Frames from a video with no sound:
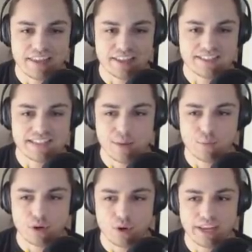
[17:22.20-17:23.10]
same.
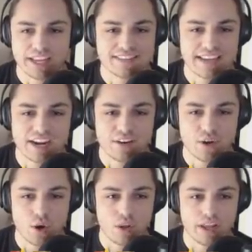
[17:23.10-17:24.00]
We're going against Aaron
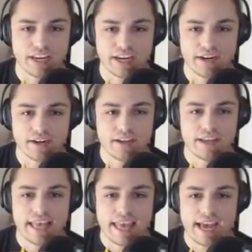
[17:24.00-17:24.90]
Nola here.
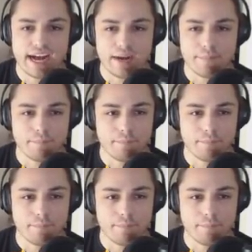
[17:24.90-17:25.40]
Um,